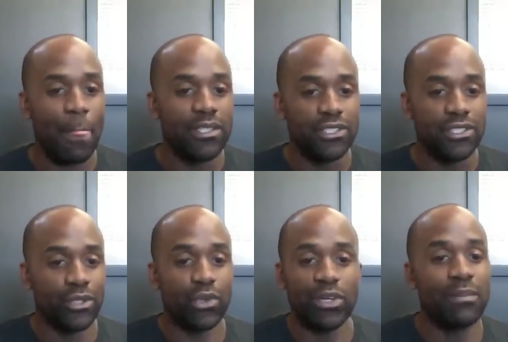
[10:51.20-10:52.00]
So
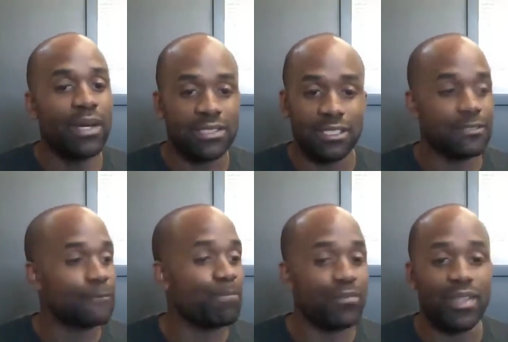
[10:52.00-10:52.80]
three months is
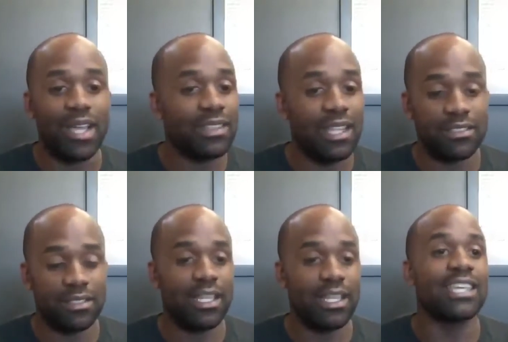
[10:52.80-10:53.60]
like, that's
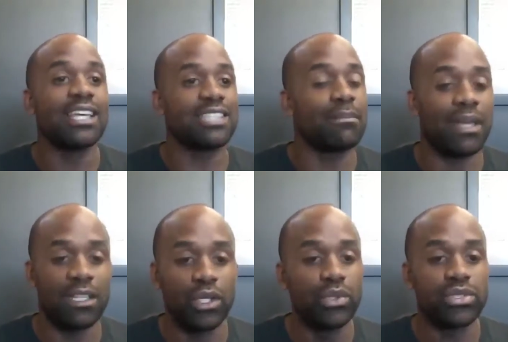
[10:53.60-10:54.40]
like, yes, they may
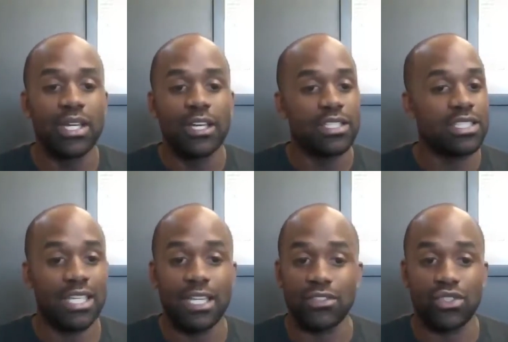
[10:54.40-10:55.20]
lose
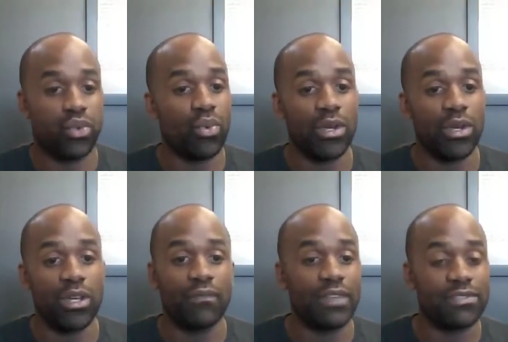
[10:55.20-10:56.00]
ten, twelve,
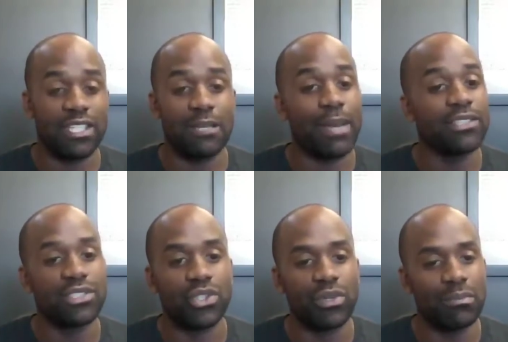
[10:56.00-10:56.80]
fifteen pounds
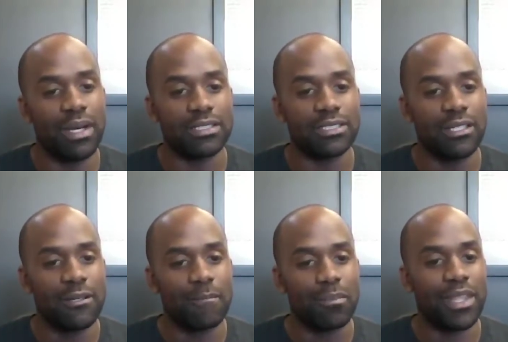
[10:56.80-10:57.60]
in three months,
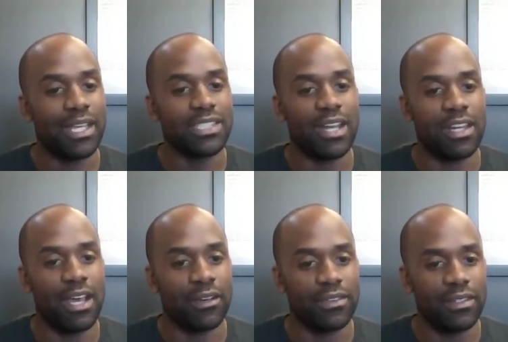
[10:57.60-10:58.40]
but that's not
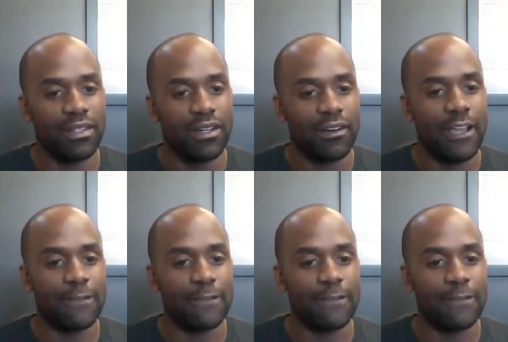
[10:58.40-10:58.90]
enough, right? right.